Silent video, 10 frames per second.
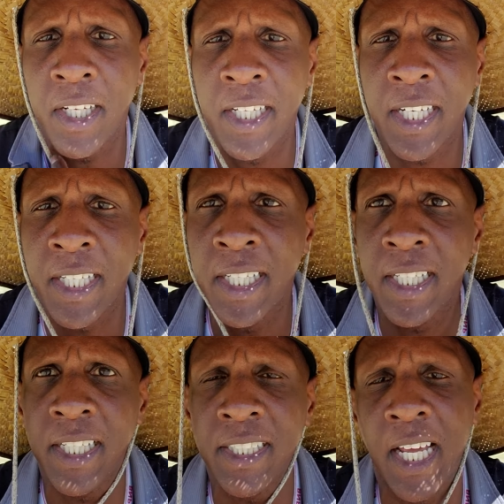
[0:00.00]
legally
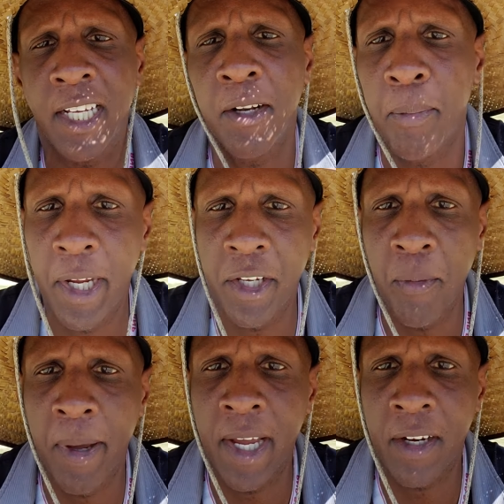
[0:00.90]
is not going to pay
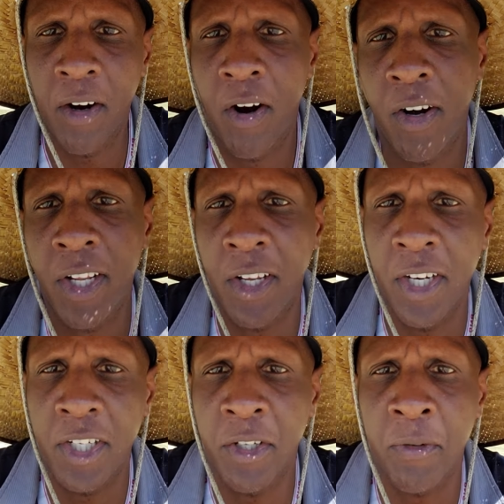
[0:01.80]
you back. All they're going
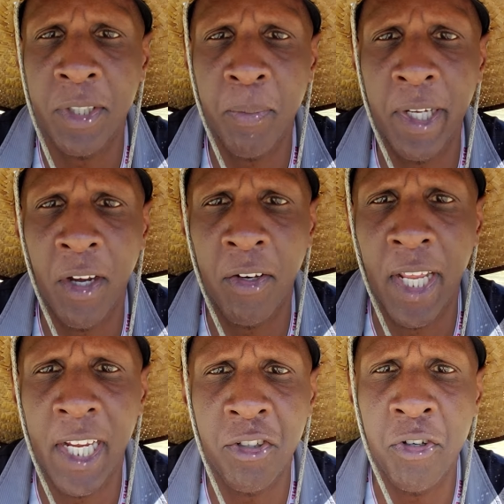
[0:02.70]
to do is pay all
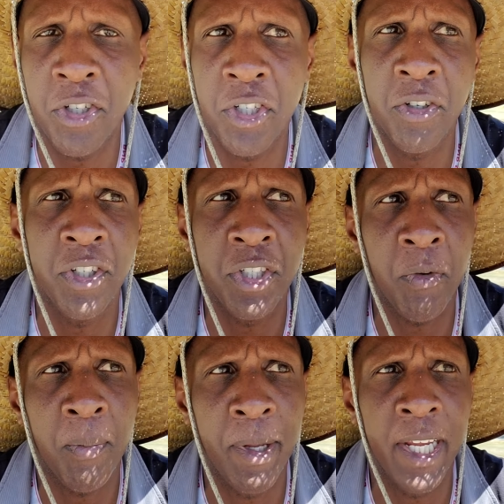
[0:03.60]
the extra insurance you
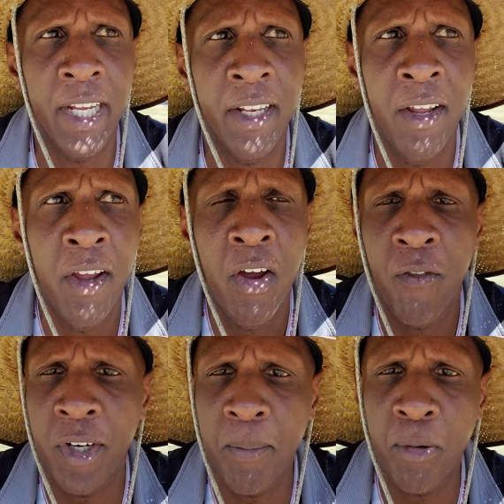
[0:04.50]
were paying
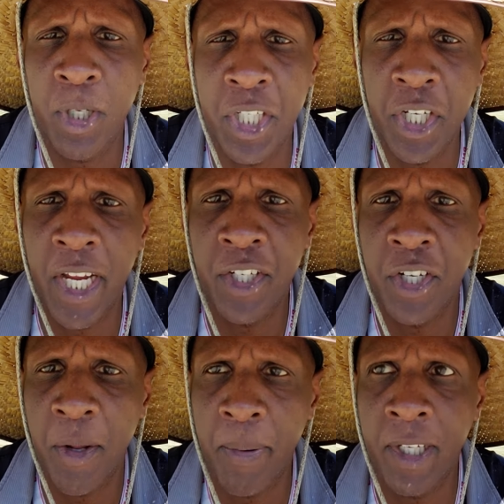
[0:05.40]
for
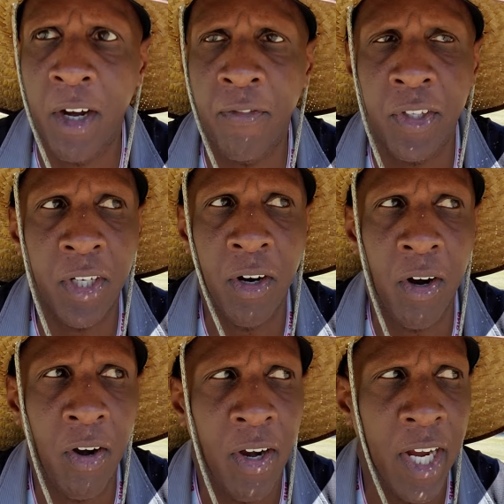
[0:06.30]
depreciation to pay off the
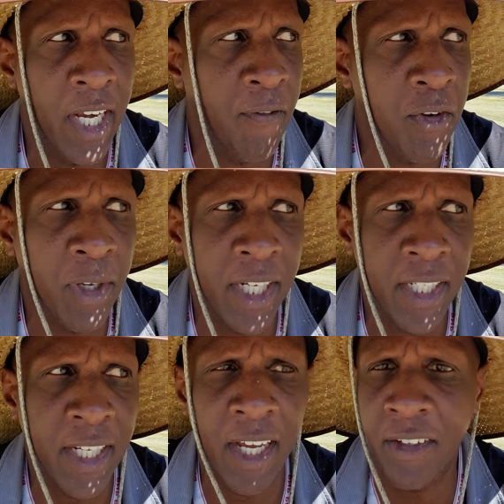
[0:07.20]
car. And if you get a
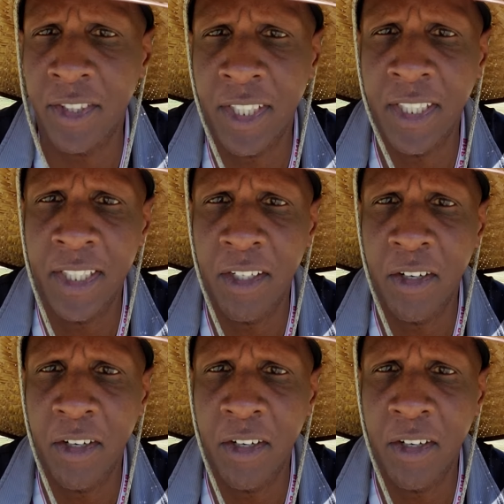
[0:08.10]
thousand,